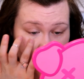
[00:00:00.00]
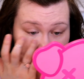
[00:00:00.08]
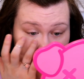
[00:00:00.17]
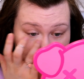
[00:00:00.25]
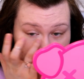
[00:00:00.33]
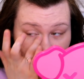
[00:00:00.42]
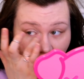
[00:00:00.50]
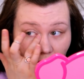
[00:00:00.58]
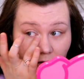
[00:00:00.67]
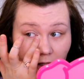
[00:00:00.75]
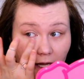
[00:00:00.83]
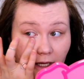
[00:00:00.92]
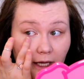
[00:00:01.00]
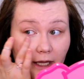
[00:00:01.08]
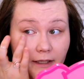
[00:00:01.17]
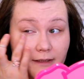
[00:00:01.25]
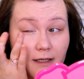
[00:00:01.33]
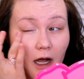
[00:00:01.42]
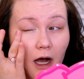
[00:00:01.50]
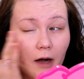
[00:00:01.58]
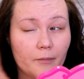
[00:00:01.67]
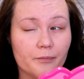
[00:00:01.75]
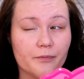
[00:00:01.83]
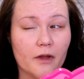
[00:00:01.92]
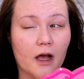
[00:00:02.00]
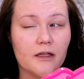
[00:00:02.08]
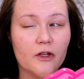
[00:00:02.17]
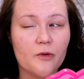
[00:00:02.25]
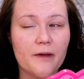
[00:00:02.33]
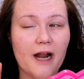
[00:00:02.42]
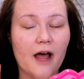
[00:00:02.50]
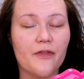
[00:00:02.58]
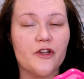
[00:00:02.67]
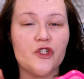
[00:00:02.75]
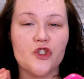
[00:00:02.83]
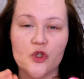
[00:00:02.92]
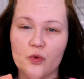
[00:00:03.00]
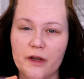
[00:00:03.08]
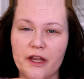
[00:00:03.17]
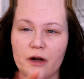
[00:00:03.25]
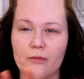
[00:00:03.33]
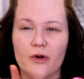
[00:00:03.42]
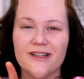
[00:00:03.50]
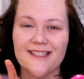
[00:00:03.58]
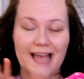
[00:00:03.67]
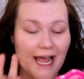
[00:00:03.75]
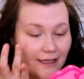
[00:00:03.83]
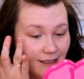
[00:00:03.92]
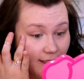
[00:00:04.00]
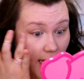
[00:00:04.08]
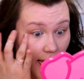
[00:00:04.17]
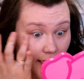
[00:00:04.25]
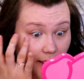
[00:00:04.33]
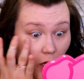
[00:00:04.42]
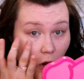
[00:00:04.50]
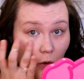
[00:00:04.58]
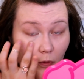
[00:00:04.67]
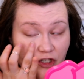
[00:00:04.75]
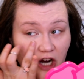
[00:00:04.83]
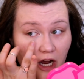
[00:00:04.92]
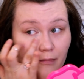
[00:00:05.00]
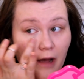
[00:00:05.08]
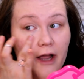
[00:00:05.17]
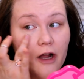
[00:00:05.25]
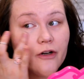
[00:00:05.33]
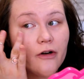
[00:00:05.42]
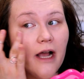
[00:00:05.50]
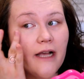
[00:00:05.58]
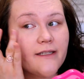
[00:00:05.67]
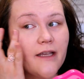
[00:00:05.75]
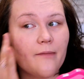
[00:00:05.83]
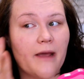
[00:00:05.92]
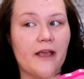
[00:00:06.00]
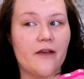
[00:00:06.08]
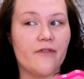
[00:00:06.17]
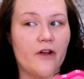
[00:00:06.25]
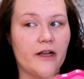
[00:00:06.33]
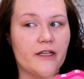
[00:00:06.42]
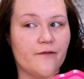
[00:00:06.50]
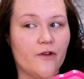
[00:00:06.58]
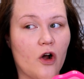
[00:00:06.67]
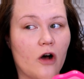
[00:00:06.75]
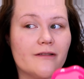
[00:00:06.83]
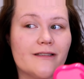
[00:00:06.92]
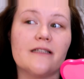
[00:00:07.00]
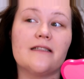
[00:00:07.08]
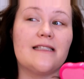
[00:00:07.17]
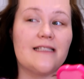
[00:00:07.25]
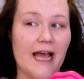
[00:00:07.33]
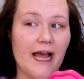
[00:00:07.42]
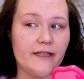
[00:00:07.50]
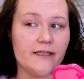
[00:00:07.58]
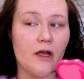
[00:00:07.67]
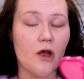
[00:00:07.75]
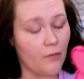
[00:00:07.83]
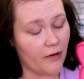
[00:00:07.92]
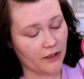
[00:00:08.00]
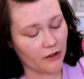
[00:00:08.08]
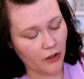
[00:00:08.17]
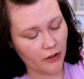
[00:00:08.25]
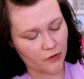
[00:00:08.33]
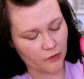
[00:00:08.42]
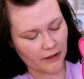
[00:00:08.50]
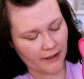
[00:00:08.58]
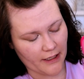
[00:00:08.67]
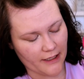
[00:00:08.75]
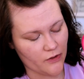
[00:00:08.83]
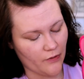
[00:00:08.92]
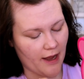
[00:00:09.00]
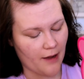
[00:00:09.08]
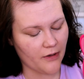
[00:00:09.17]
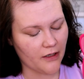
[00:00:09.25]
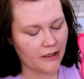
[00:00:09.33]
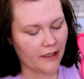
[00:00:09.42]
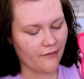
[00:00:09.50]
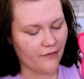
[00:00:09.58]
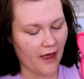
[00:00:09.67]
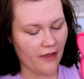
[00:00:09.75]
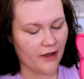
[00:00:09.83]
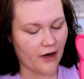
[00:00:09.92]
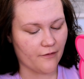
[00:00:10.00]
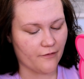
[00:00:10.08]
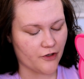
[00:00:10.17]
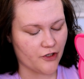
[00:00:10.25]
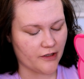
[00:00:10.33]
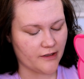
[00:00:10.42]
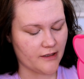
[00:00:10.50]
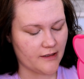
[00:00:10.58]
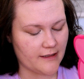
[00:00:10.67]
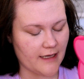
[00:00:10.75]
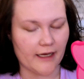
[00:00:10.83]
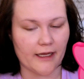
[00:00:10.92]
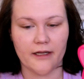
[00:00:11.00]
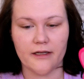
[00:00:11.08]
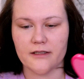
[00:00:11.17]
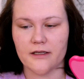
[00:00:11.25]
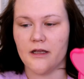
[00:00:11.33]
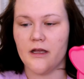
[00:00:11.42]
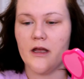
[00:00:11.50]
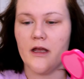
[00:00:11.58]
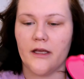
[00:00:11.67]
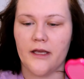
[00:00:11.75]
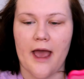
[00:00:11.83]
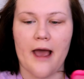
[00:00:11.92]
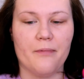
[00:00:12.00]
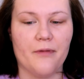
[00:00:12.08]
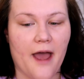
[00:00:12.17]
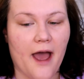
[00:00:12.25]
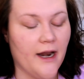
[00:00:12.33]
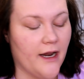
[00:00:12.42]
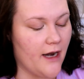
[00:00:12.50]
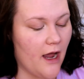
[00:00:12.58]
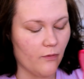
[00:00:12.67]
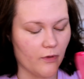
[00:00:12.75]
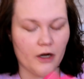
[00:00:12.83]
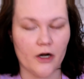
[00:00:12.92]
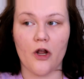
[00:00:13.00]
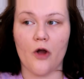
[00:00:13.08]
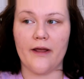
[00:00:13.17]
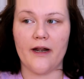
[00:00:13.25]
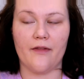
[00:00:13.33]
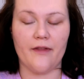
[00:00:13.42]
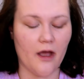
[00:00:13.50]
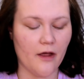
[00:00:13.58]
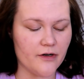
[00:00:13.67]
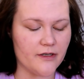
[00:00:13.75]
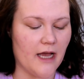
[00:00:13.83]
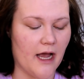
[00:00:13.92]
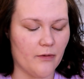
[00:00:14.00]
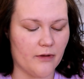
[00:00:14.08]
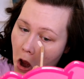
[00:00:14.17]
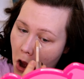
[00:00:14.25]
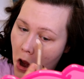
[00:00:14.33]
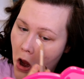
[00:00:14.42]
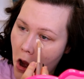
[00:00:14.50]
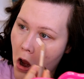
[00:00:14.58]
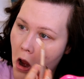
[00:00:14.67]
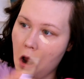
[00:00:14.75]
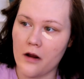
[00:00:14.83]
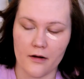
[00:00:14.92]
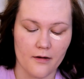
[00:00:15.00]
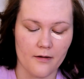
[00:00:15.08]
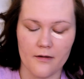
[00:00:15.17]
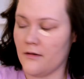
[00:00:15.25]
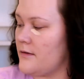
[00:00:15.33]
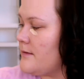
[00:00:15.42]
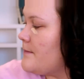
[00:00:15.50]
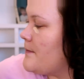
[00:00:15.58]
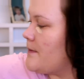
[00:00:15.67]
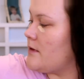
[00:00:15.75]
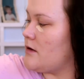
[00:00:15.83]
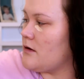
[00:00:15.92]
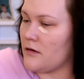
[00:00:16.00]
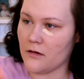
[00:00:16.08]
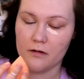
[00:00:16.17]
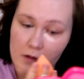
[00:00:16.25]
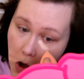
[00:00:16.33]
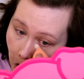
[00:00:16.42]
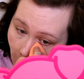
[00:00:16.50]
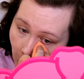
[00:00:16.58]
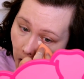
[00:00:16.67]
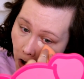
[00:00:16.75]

It does feel like it's um, a little bit on the dewier, more satin side, which on my under eyes can make it very difficult to set, but it looks really nice. Okay, I'm gonna leave that there for just a second, cap that, and now we're gonna go in on the other side a little bit of the Makeup Revolution concealer.